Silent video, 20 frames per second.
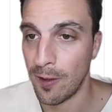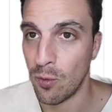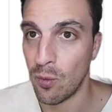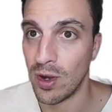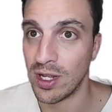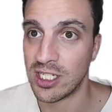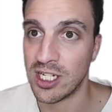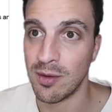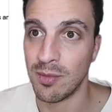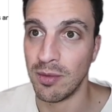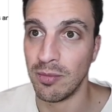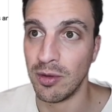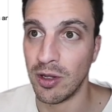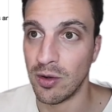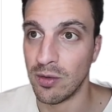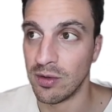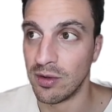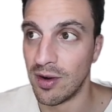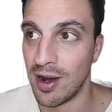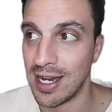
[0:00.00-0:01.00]
what type of
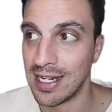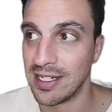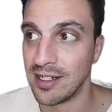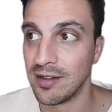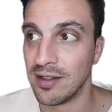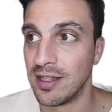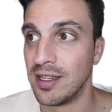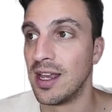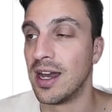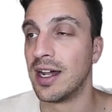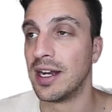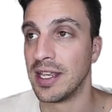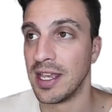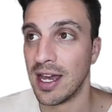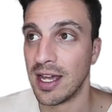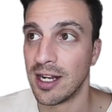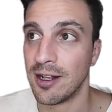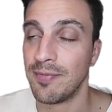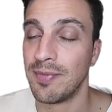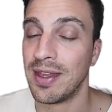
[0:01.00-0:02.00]
blog we're writing, yada,
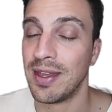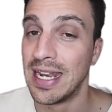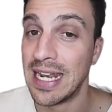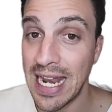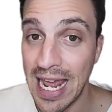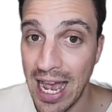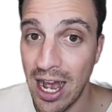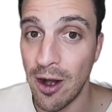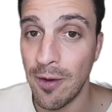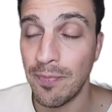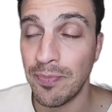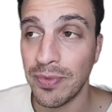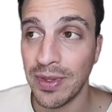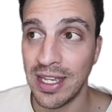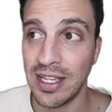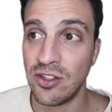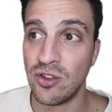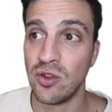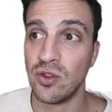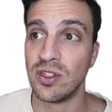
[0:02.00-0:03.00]
yada. And now
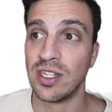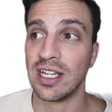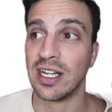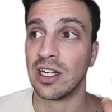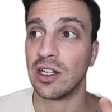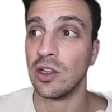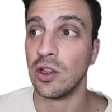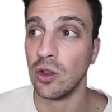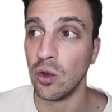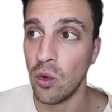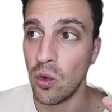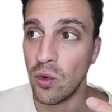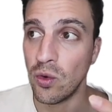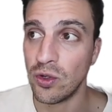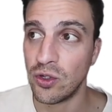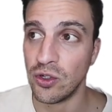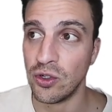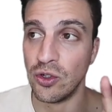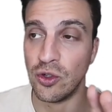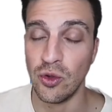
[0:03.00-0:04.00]
it's using
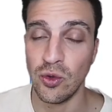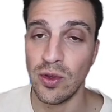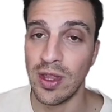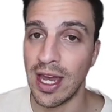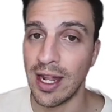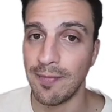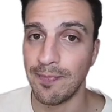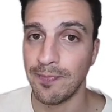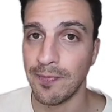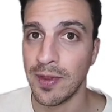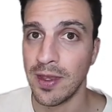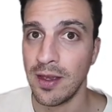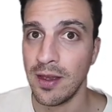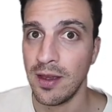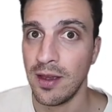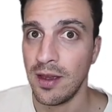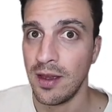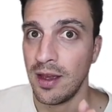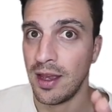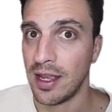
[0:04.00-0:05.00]
Claude to do that
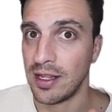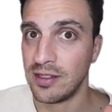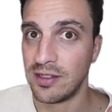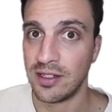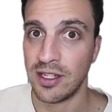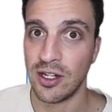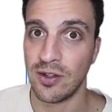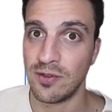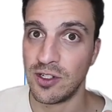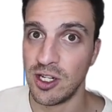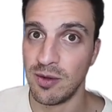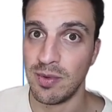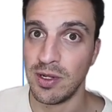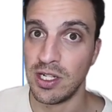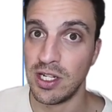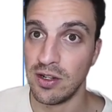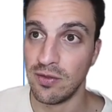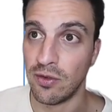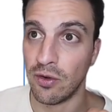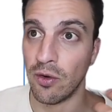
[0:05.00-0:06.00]
instead of
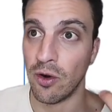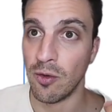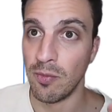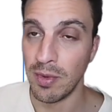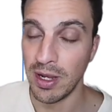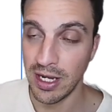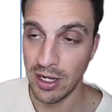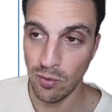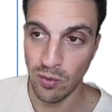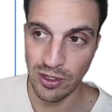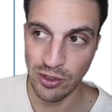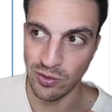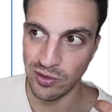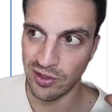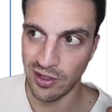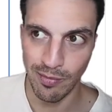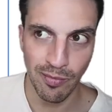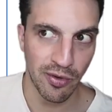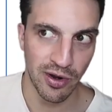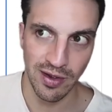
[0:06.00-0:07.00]
GPT-4o Mini, which
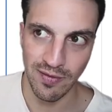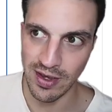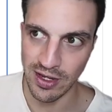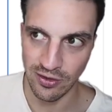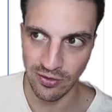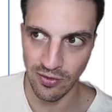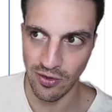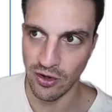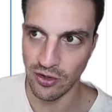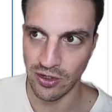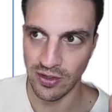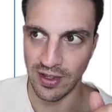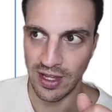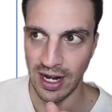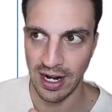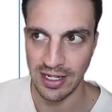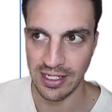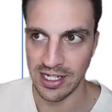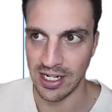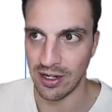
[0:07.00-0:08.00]
was the previous version
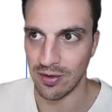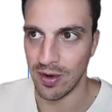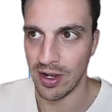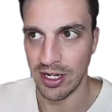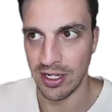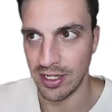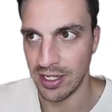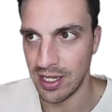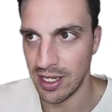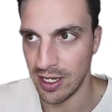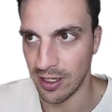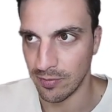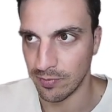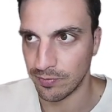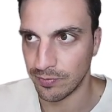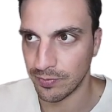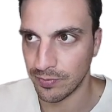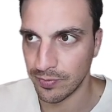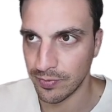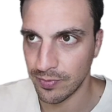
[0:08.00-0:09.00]
that I generated here.
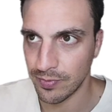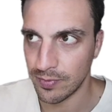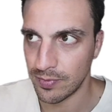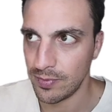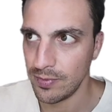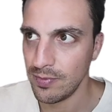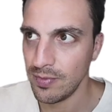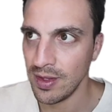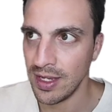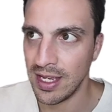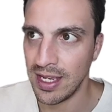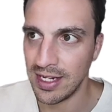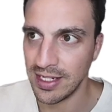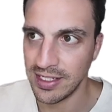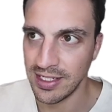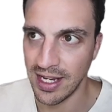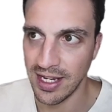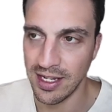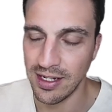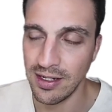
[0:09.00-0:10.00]
In a
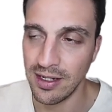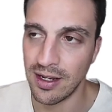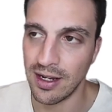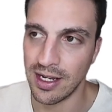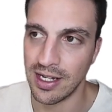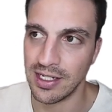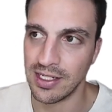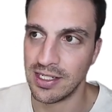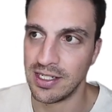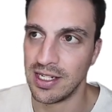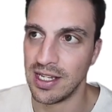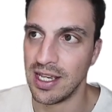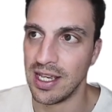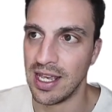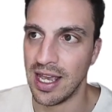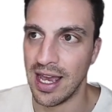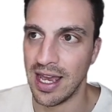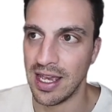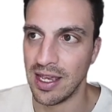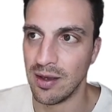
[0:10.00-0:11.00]
second, I'm gonna
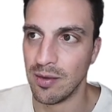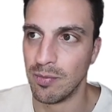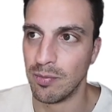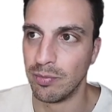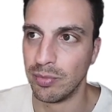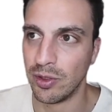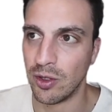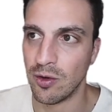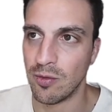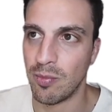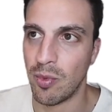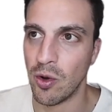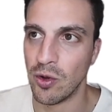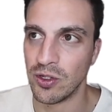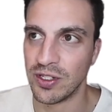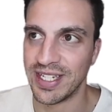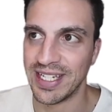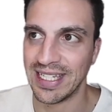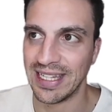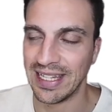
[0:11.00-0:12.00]
see a blog
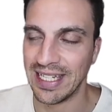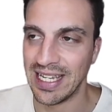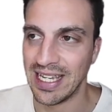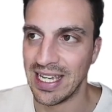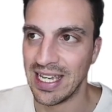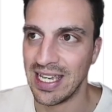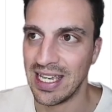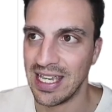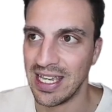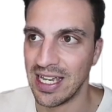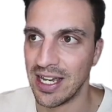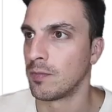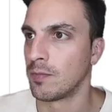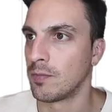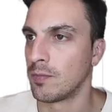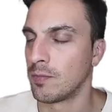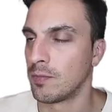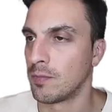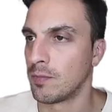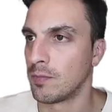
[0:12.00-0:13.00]
post link here.
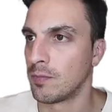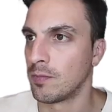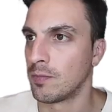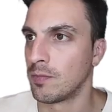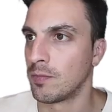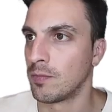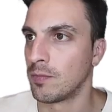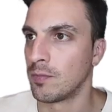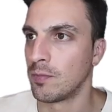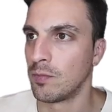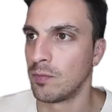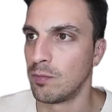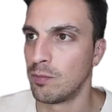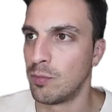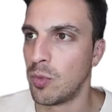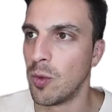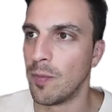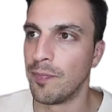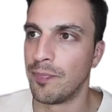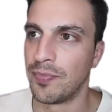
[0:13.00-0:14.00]

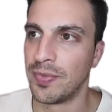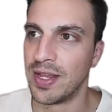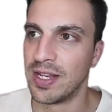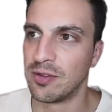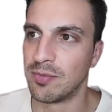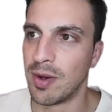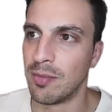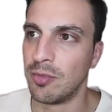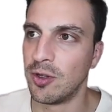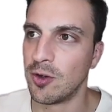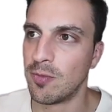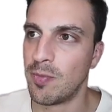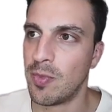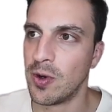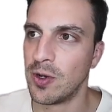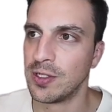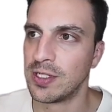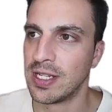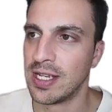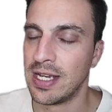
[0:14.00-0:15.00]
Boom, there's my blog
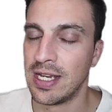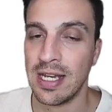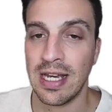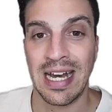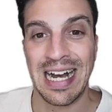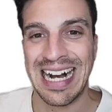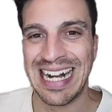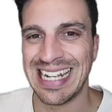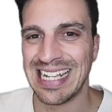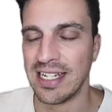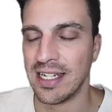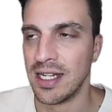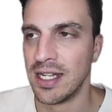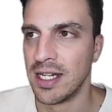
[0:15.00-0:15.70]
post. I can